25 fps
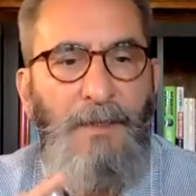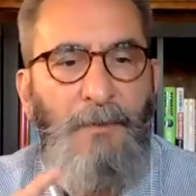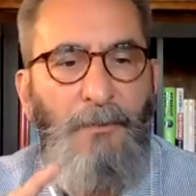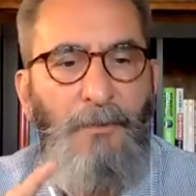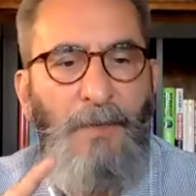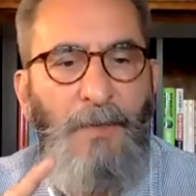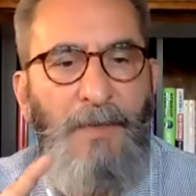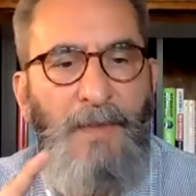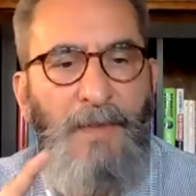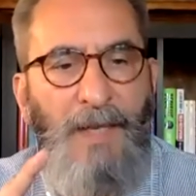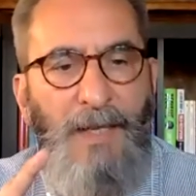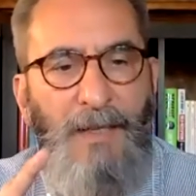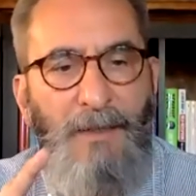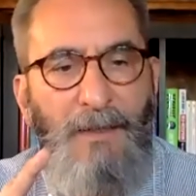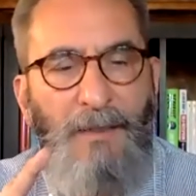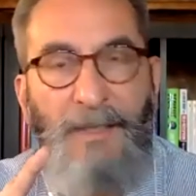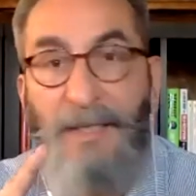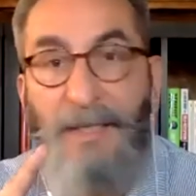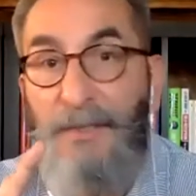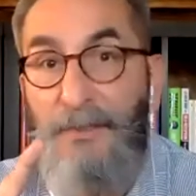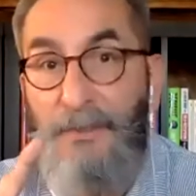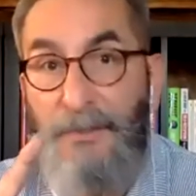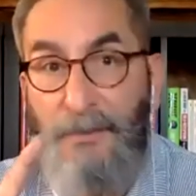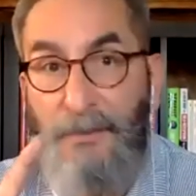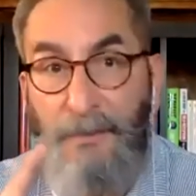when they look
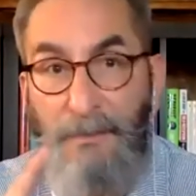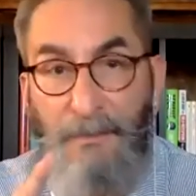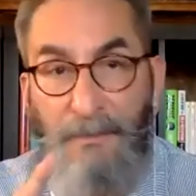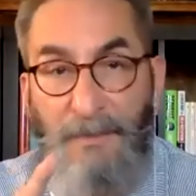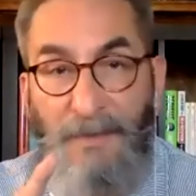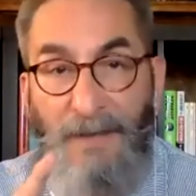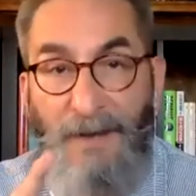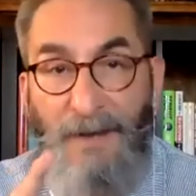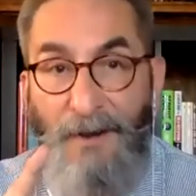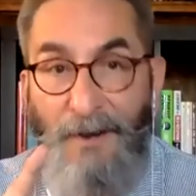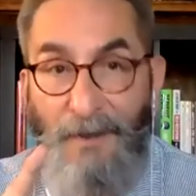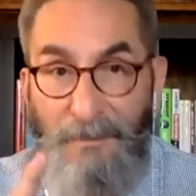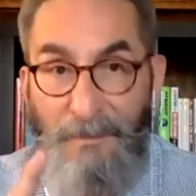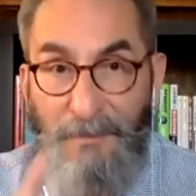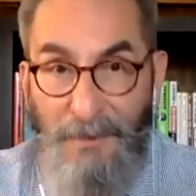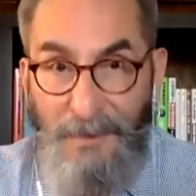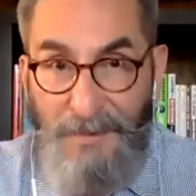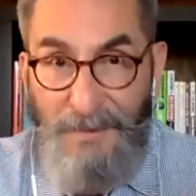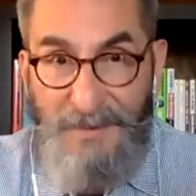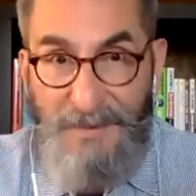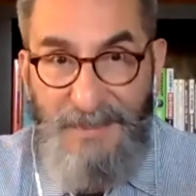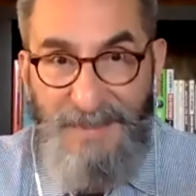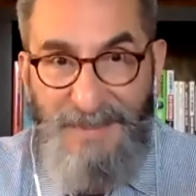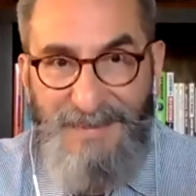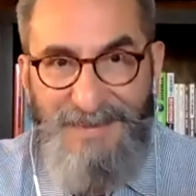at your, our
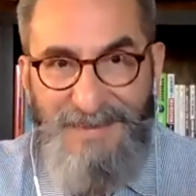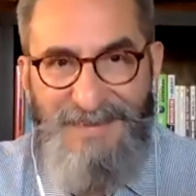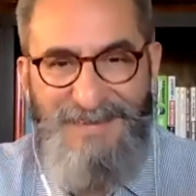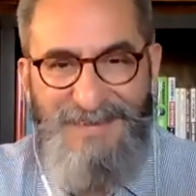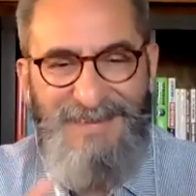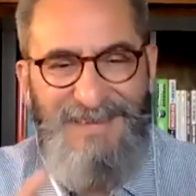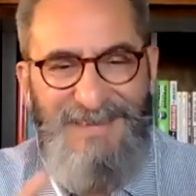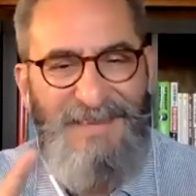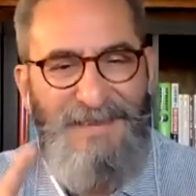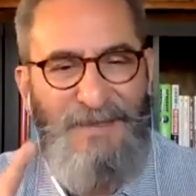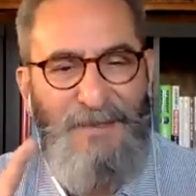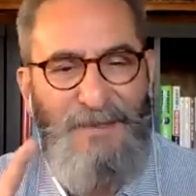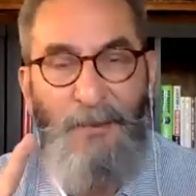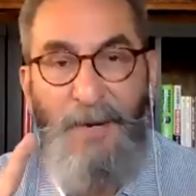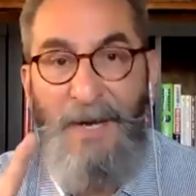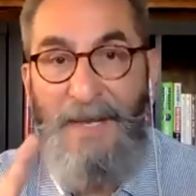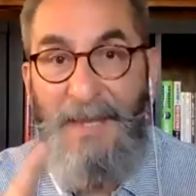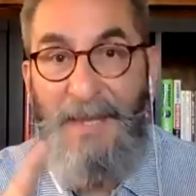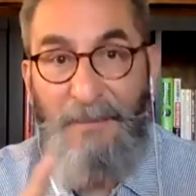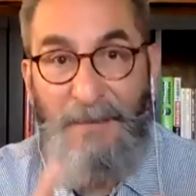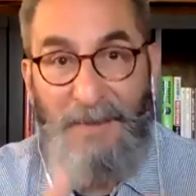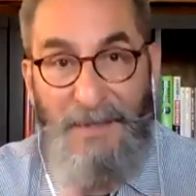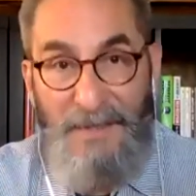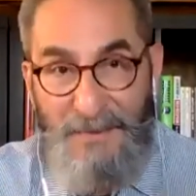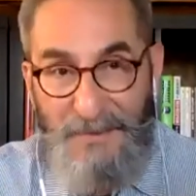music, the way
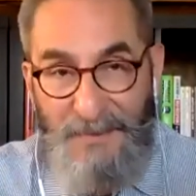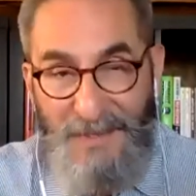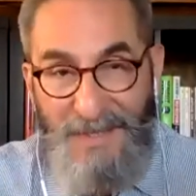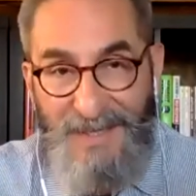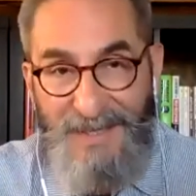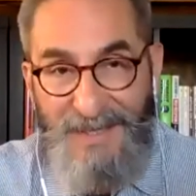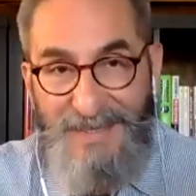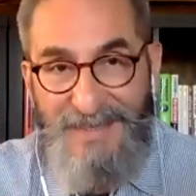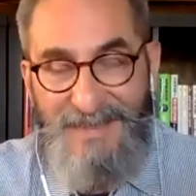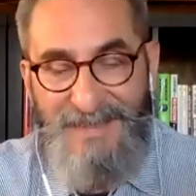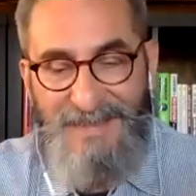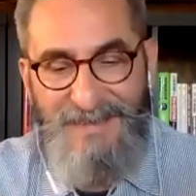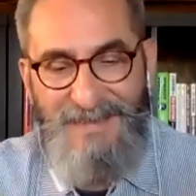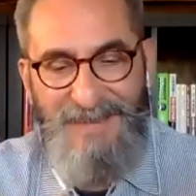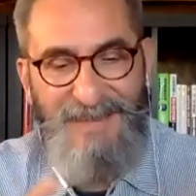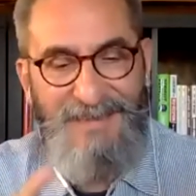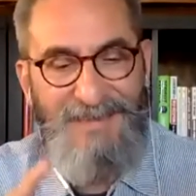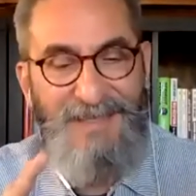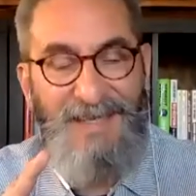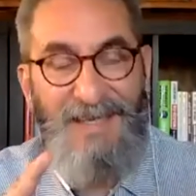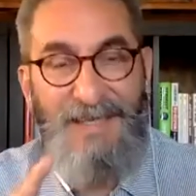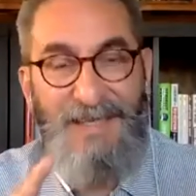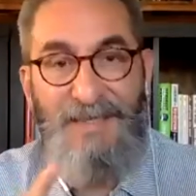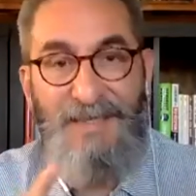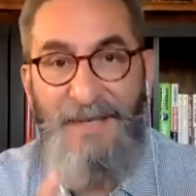that we dress, the
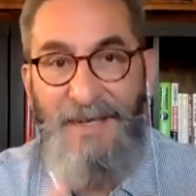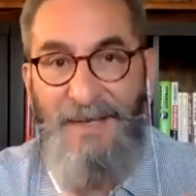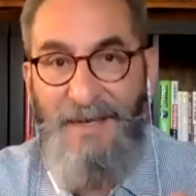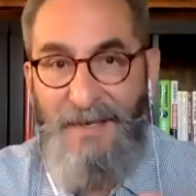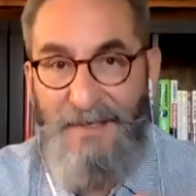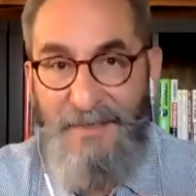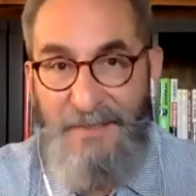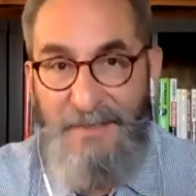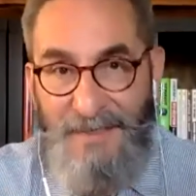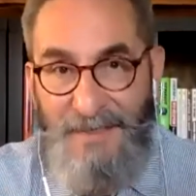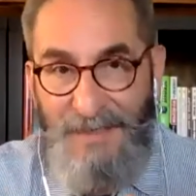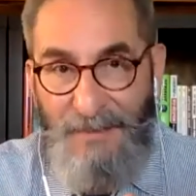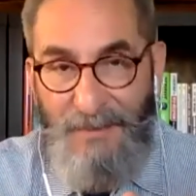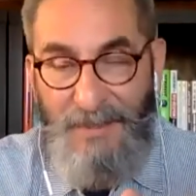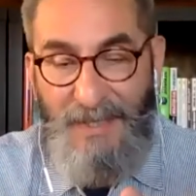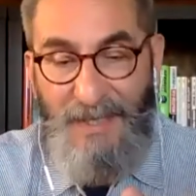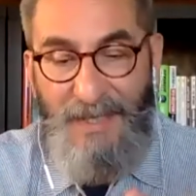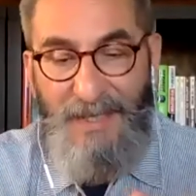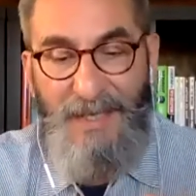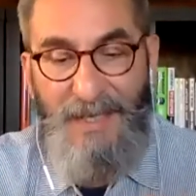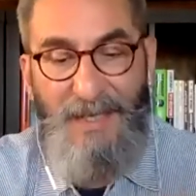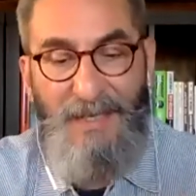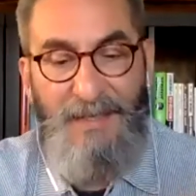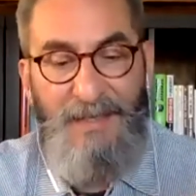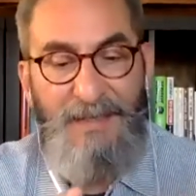technology that we
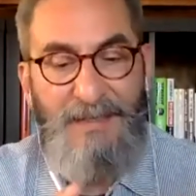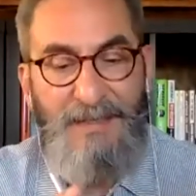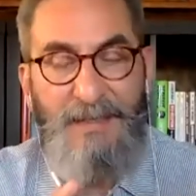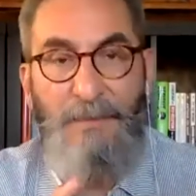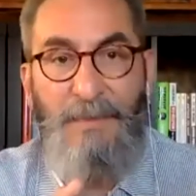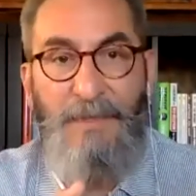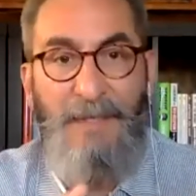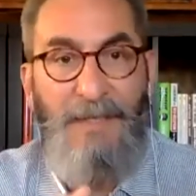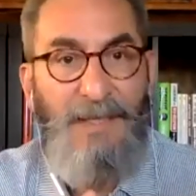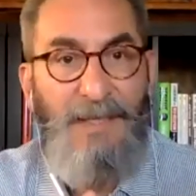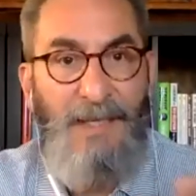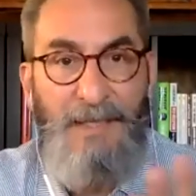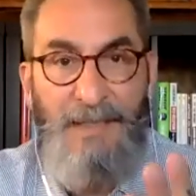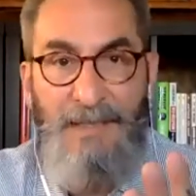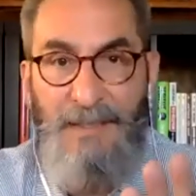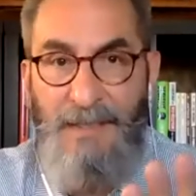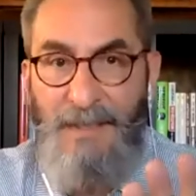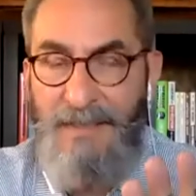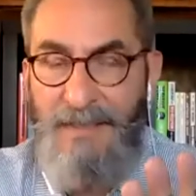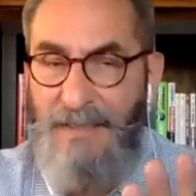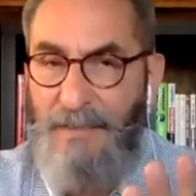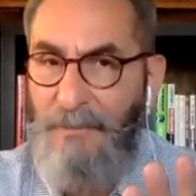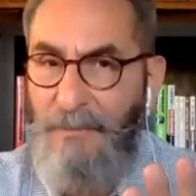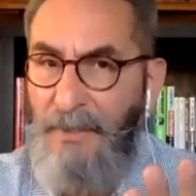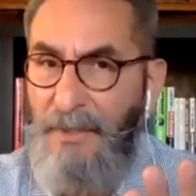had, and some of the
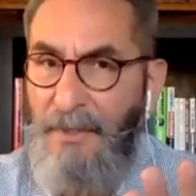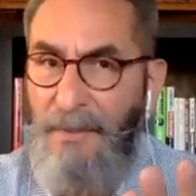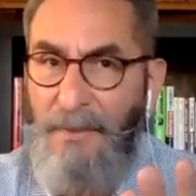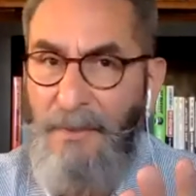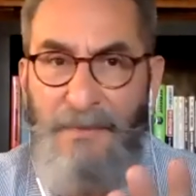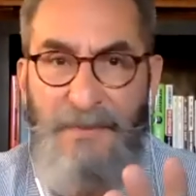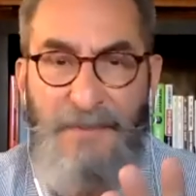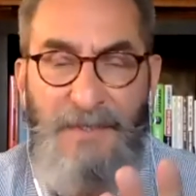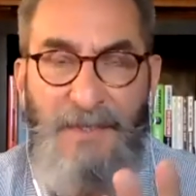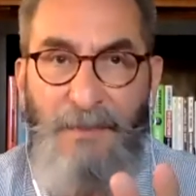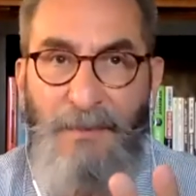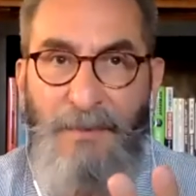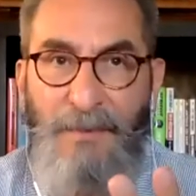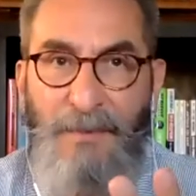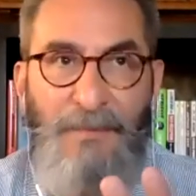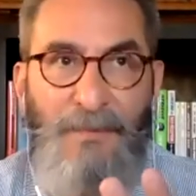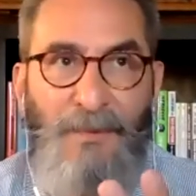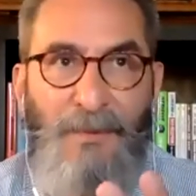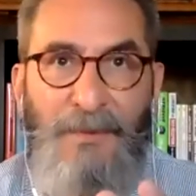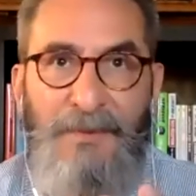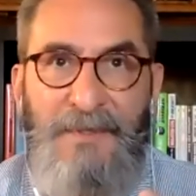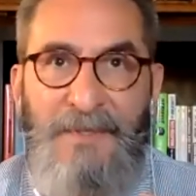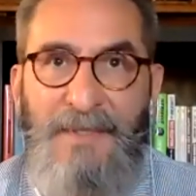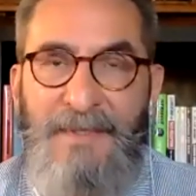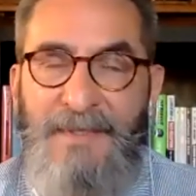ideas that we hold so
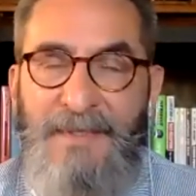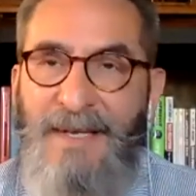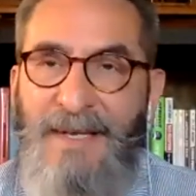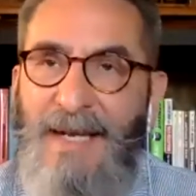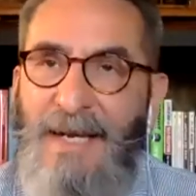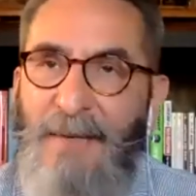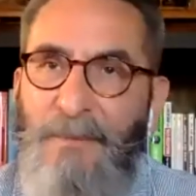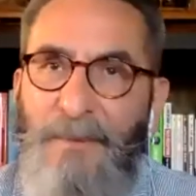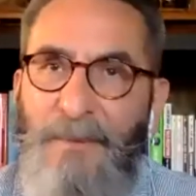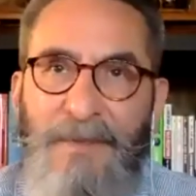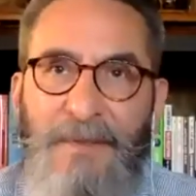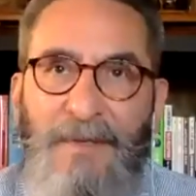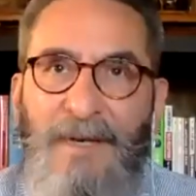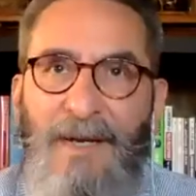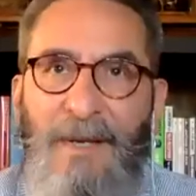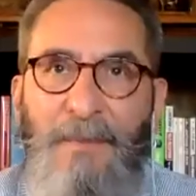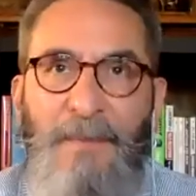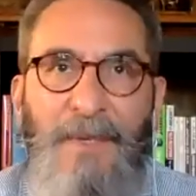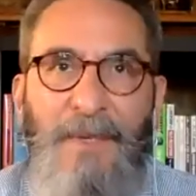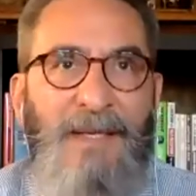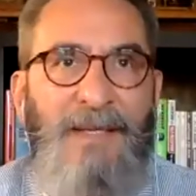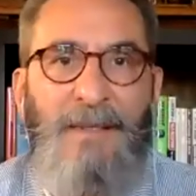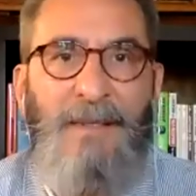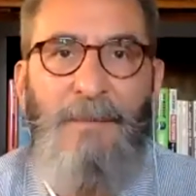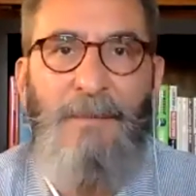important, I wonder how
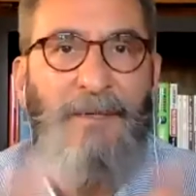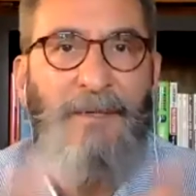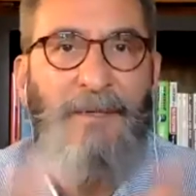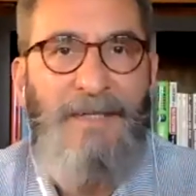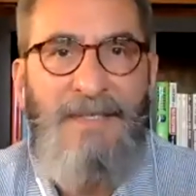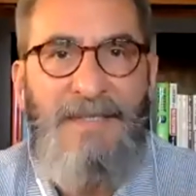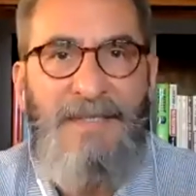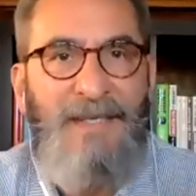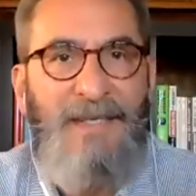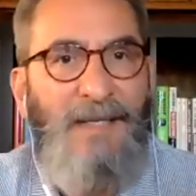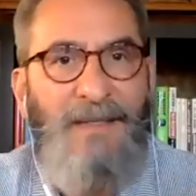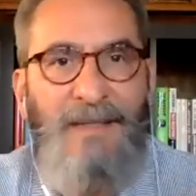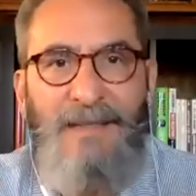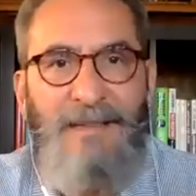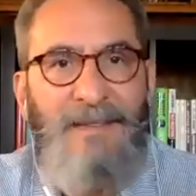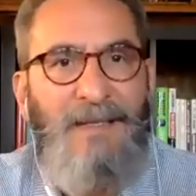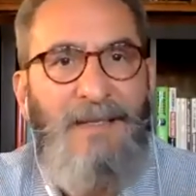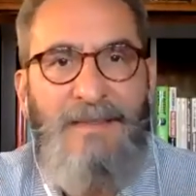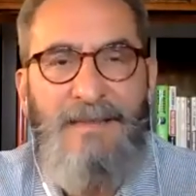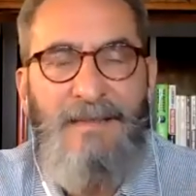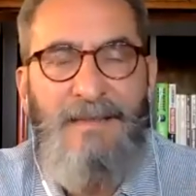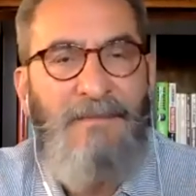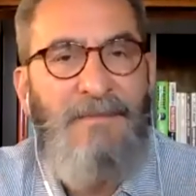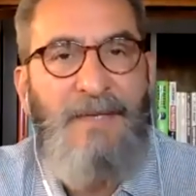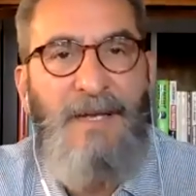many of them are going to stand the
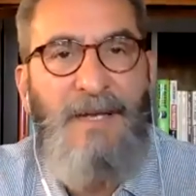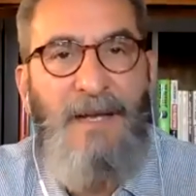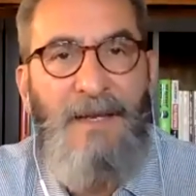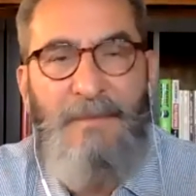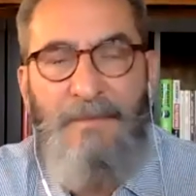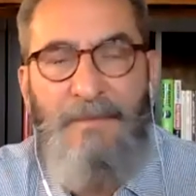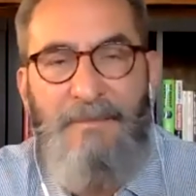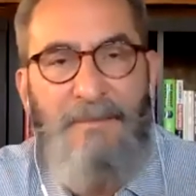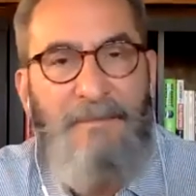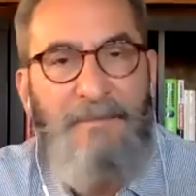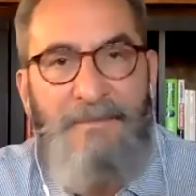test of time.